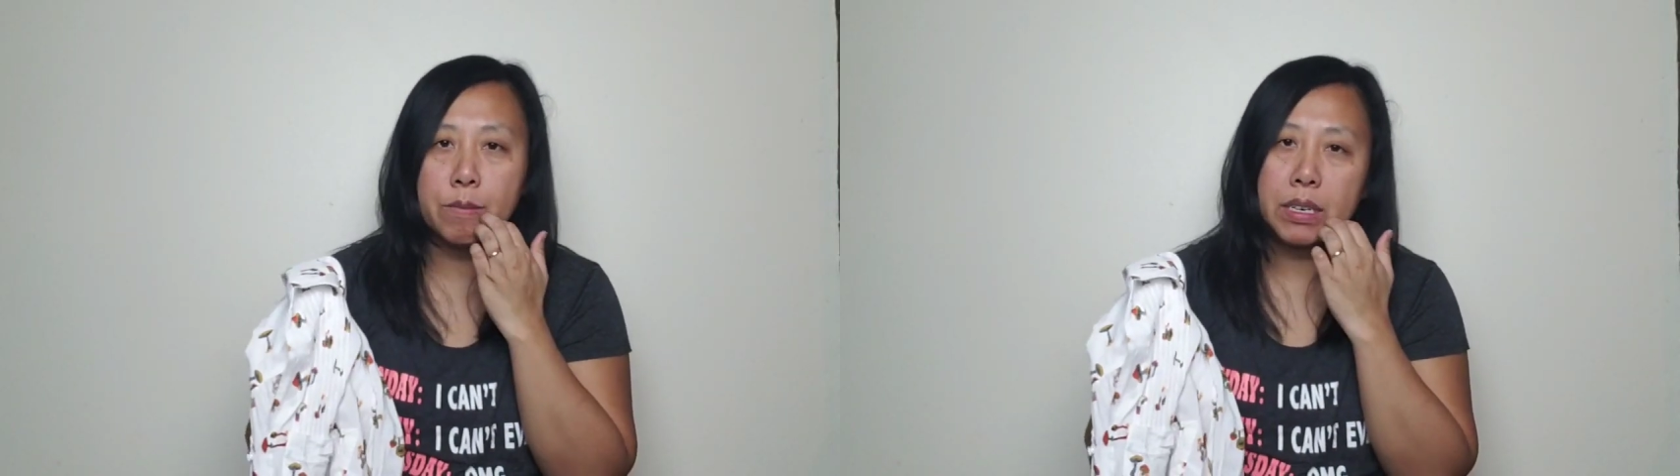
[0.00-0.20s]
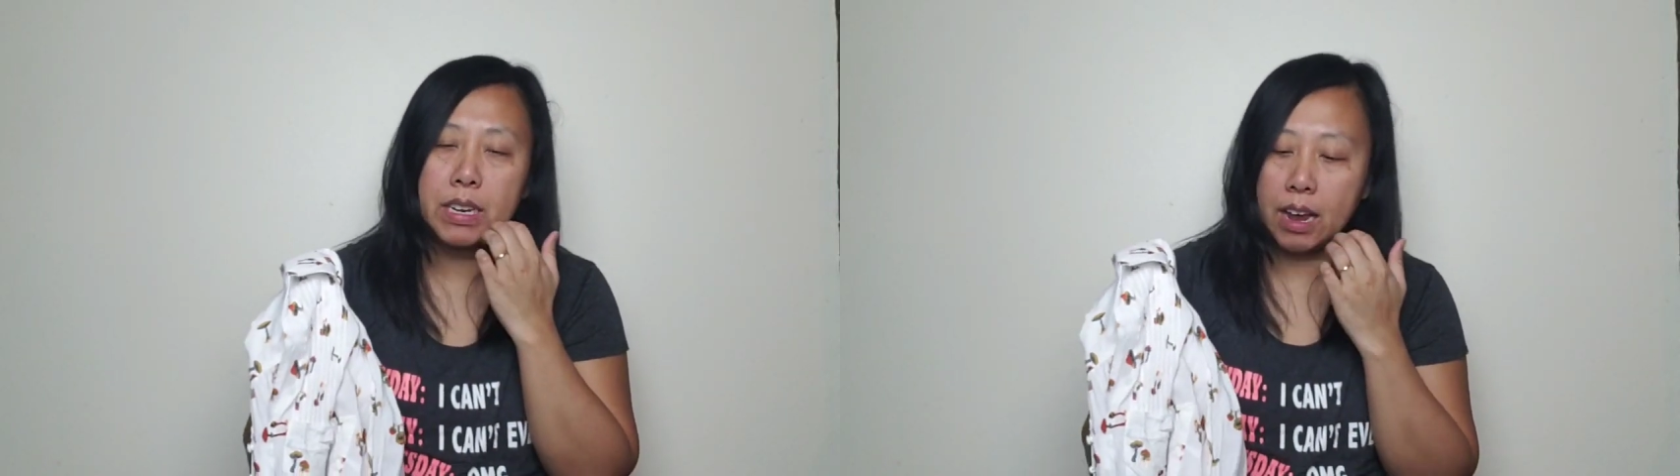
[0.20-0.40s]

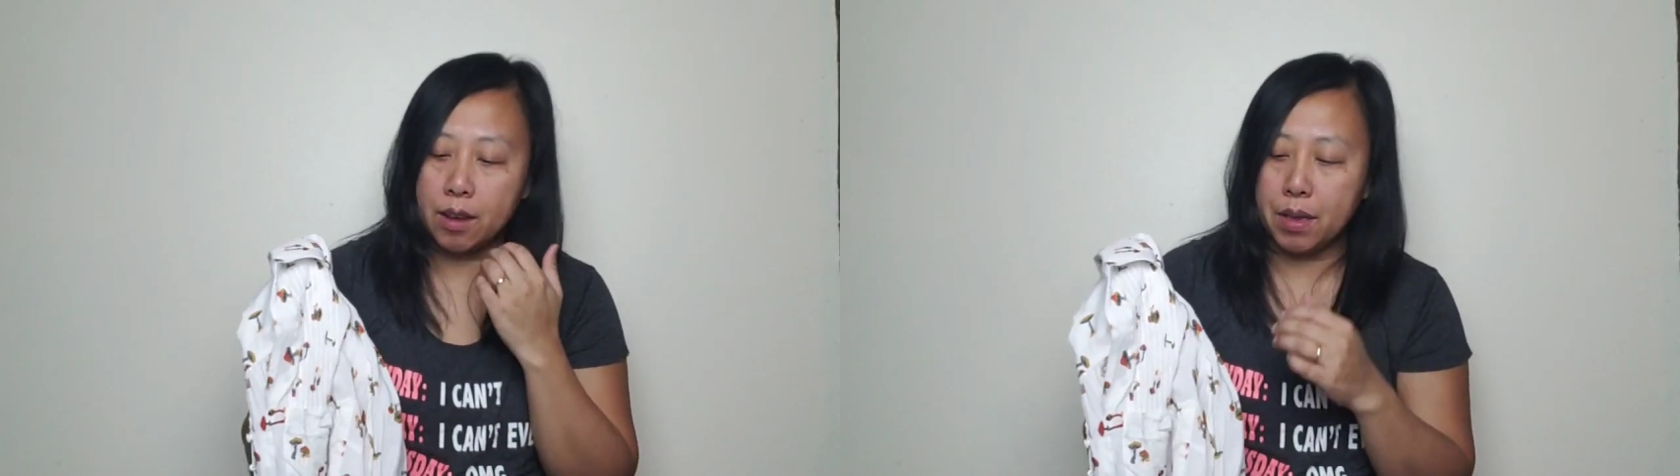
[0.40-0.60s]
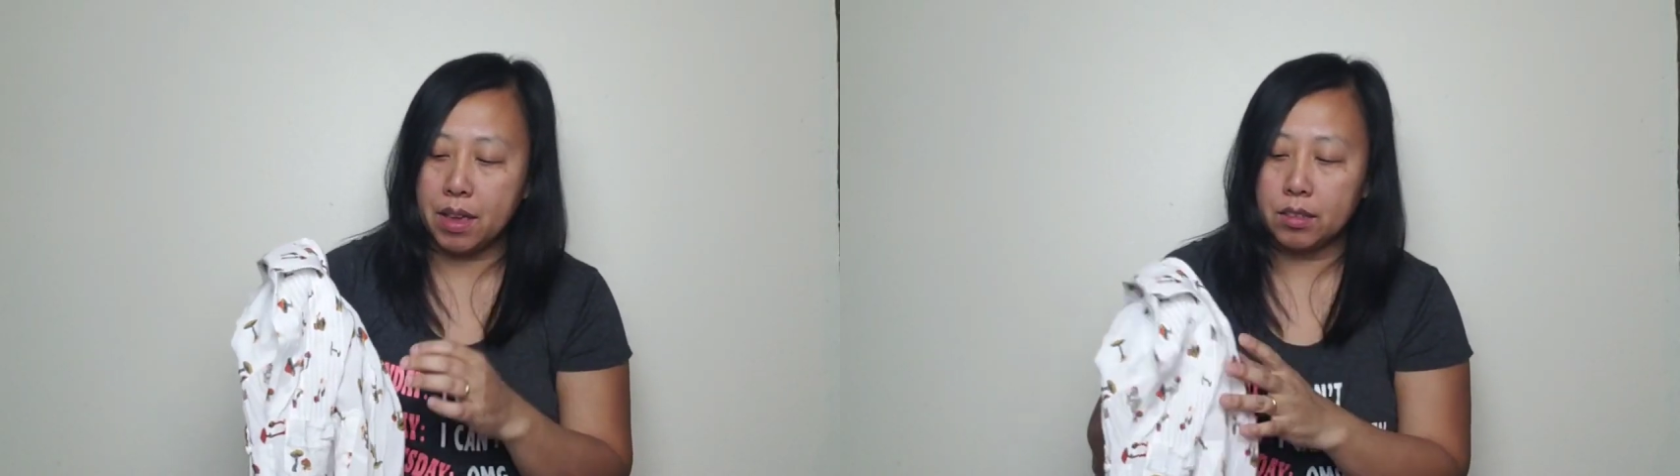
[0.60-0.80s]
time
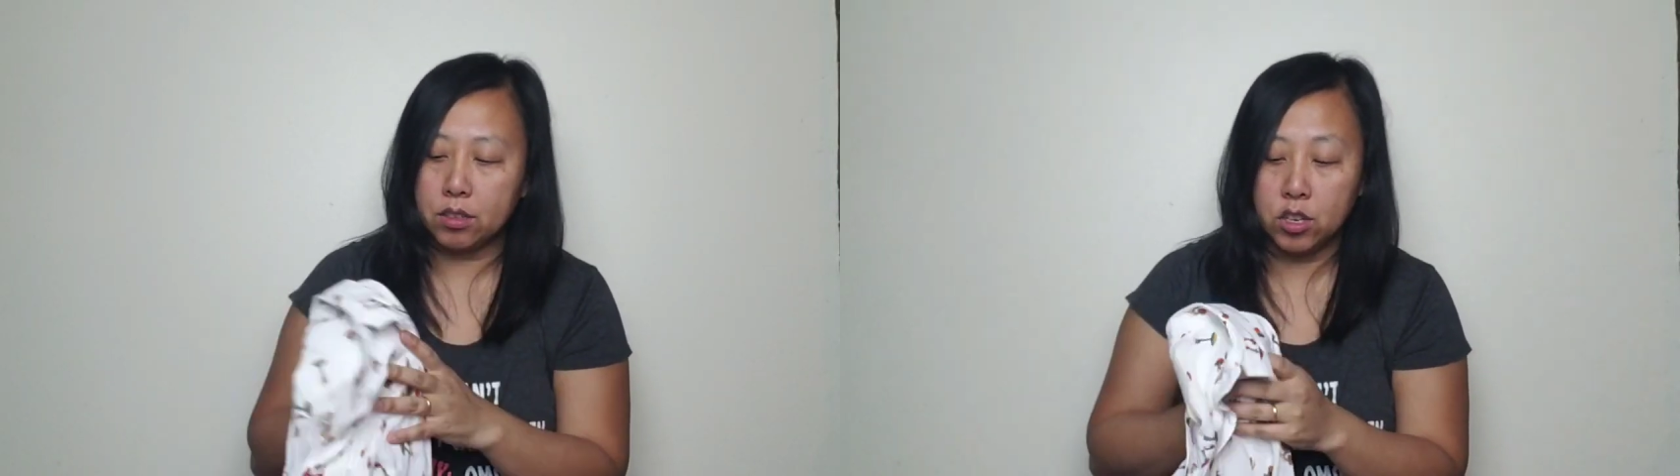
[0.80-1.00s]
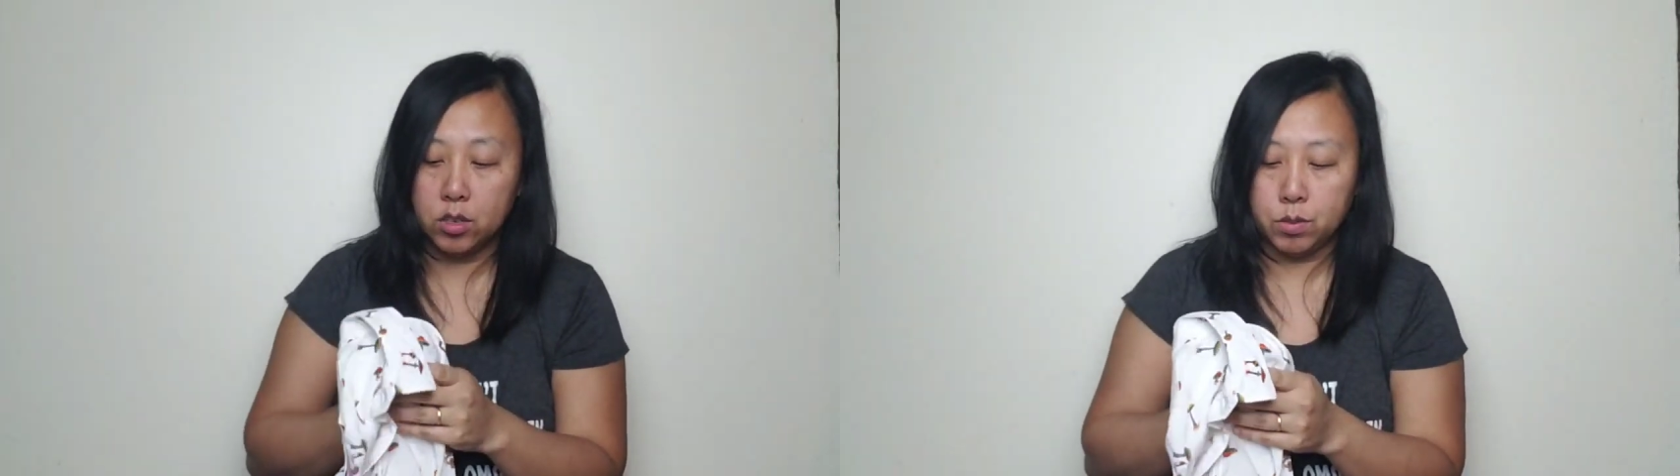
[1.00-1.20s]
at
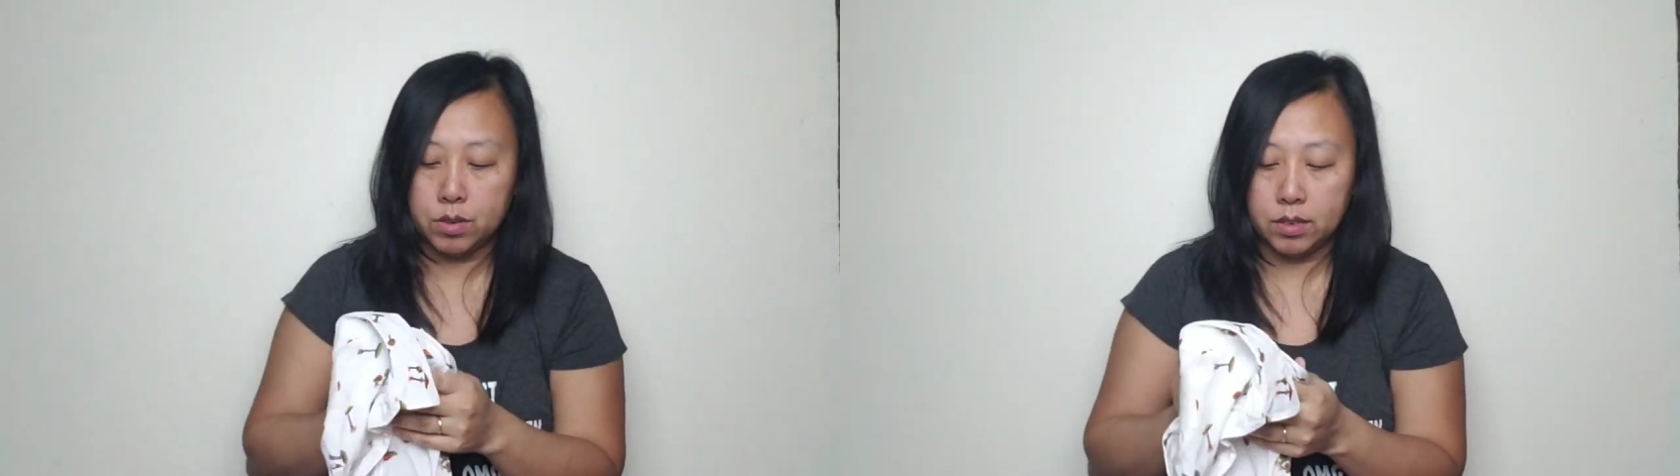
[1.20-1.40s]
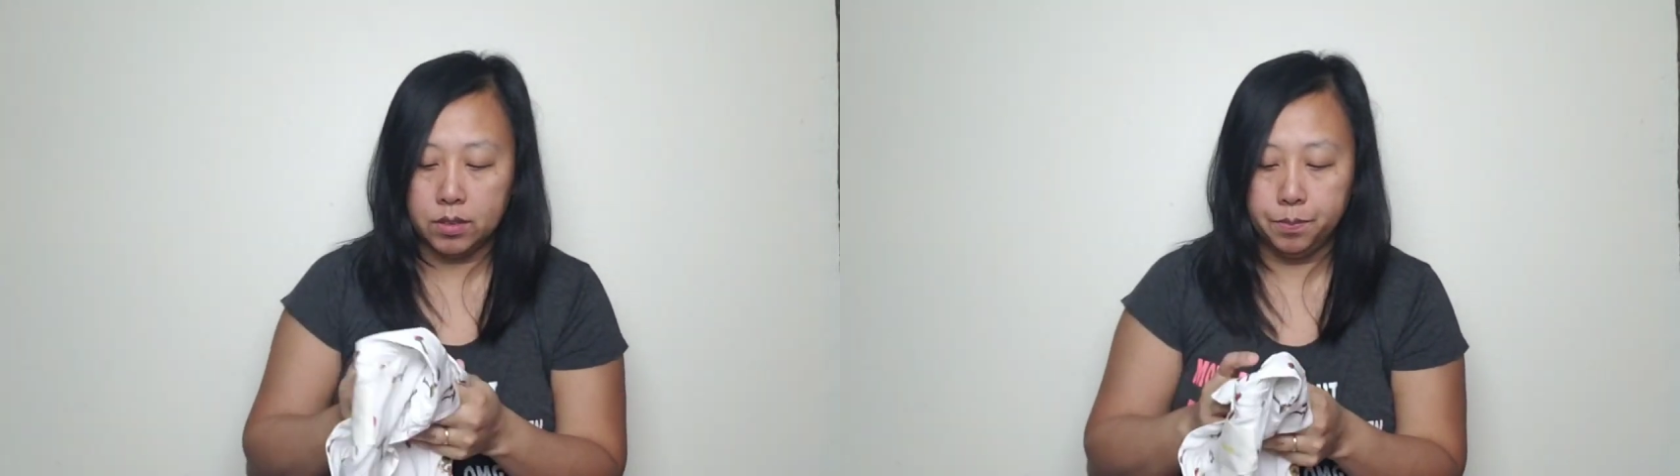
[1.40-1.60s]

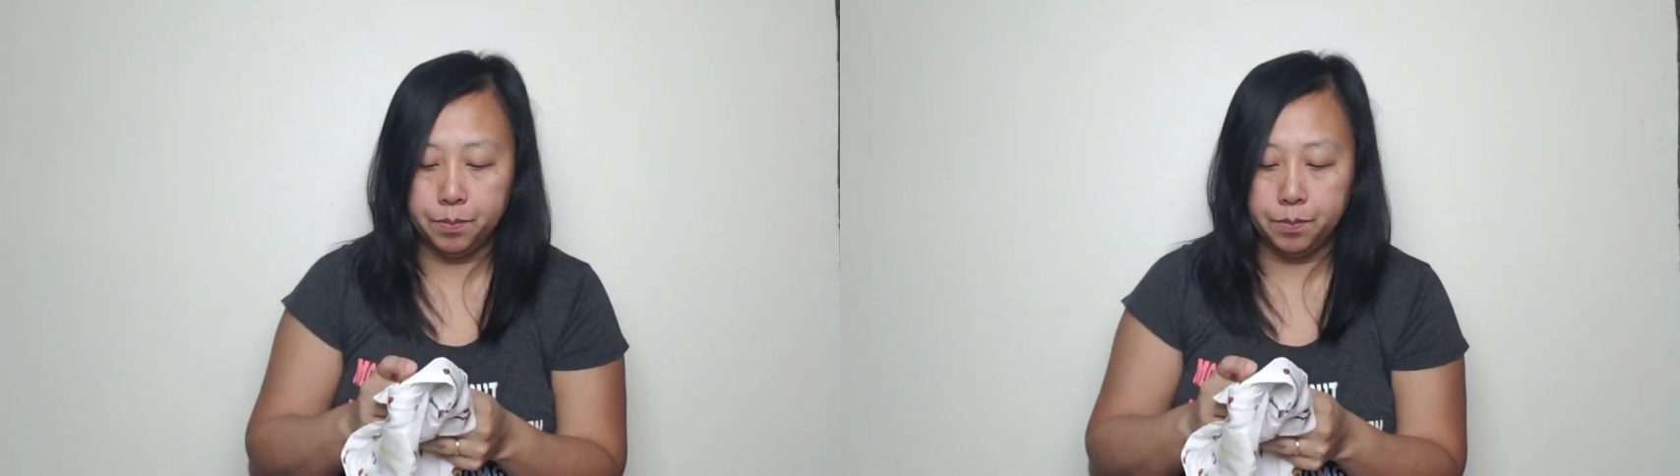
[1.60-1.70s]
Goodwill,